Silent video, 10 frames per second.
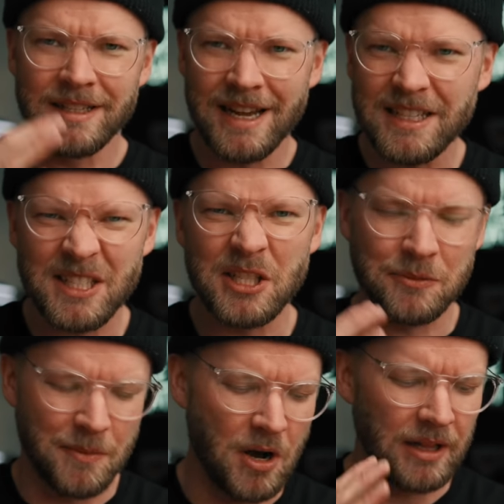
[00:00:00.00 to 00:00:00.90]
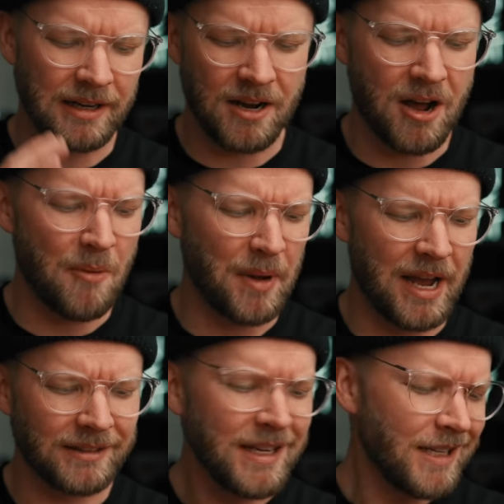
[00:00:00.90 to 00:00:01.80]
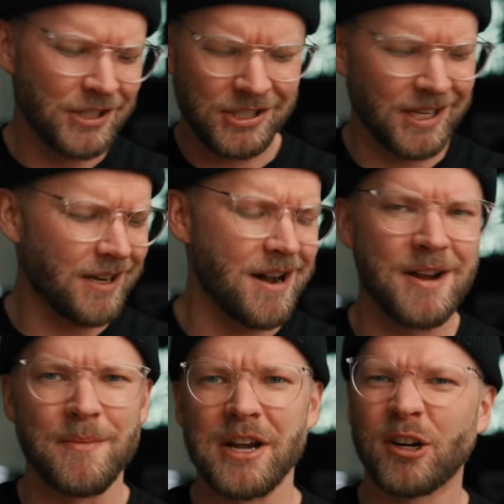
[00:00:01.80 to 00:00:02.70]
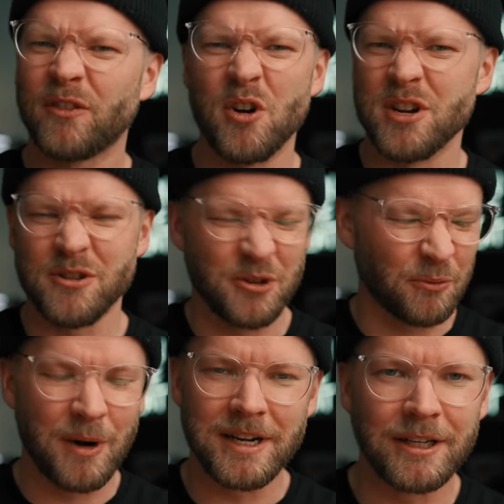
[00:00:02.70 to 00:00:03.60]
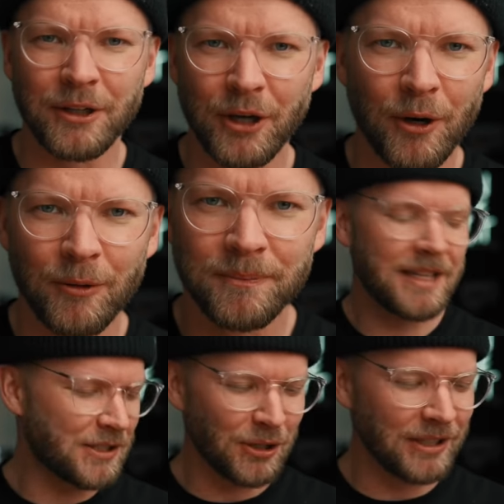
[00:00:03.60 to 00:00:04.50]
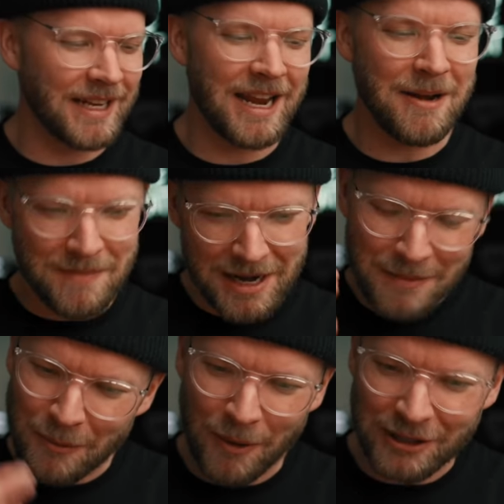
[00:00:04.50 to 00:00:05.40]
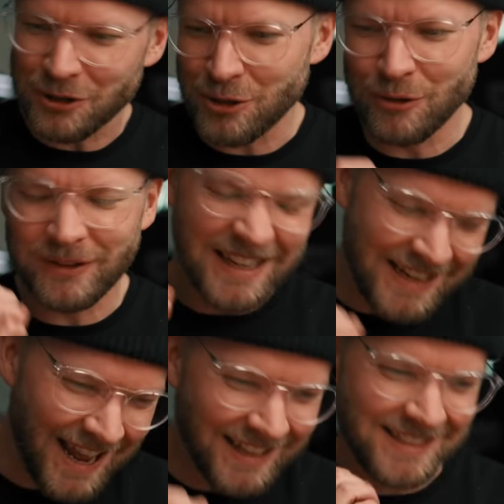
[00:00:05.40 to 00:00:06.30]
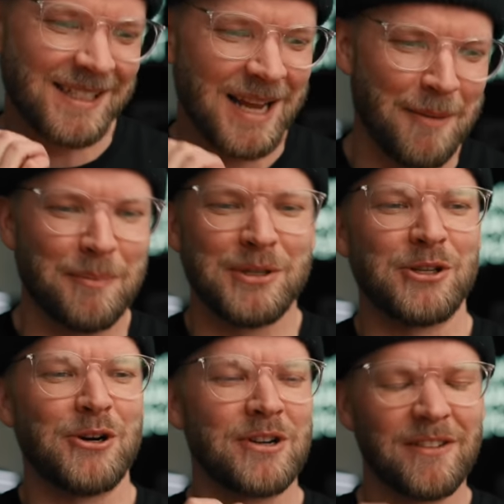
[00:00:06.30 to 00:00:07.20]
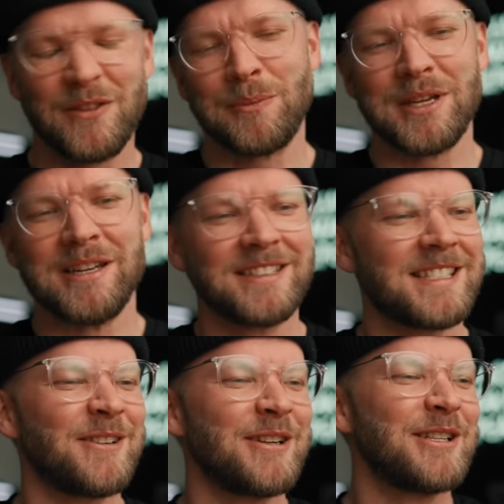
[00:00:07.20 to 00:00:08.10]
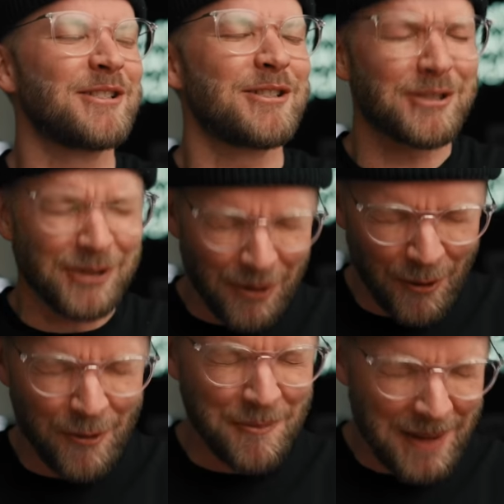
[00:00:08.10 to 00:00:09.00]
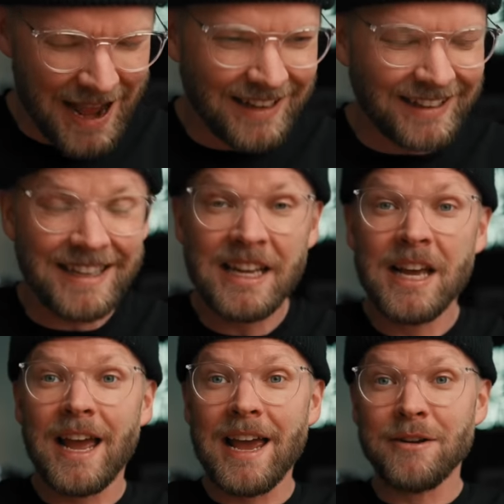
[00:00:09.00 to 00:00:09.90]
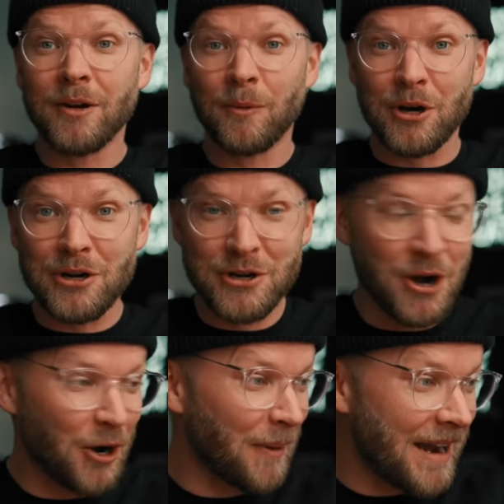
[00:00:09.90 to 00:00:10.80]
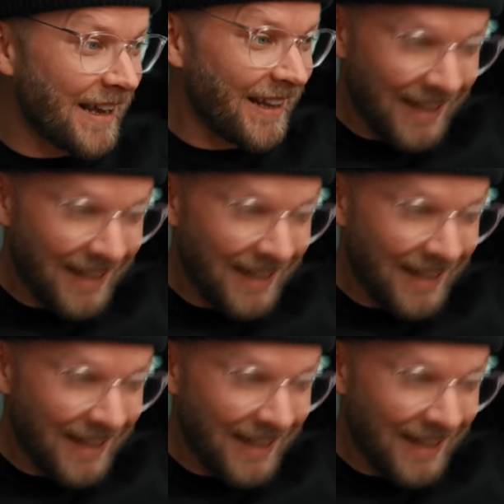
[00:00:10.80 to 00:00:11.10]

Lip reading: nice and small and compact. Just stick on a microphone and you're ready to go. This whole day made me want to shoot the next episode of the Being series so badly. And we're going to Norway.